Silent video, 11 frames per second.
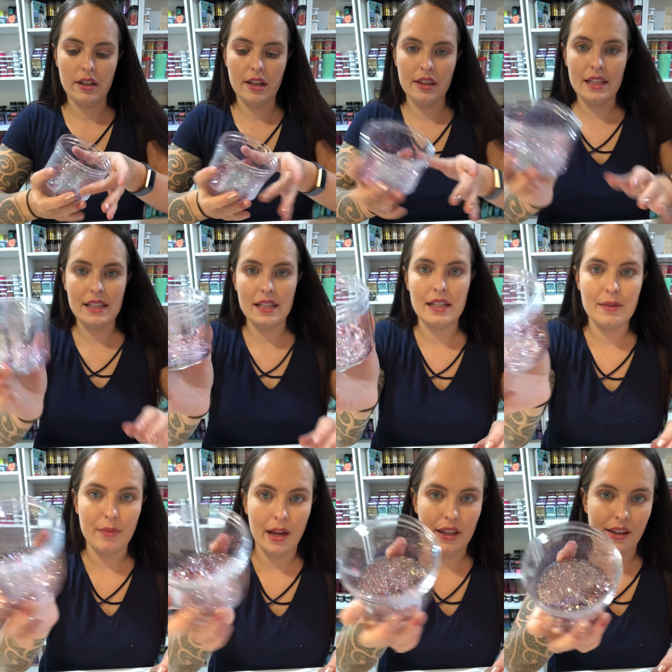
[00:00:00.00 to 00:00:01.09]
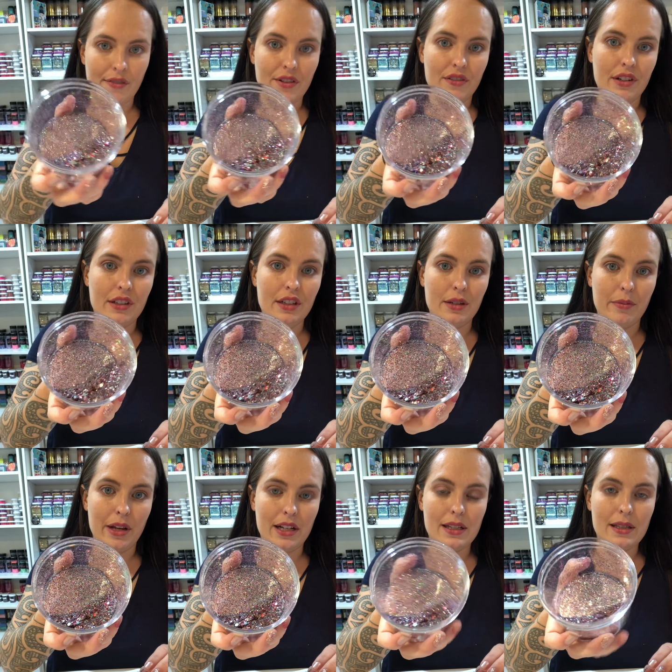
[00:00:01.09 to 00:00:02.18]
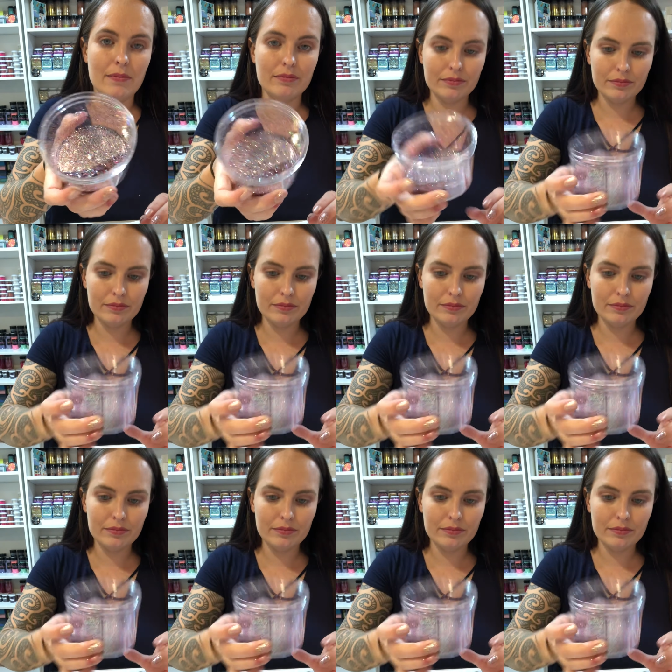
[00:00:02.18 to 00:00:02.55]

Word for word: And this is my leftover glitter mix.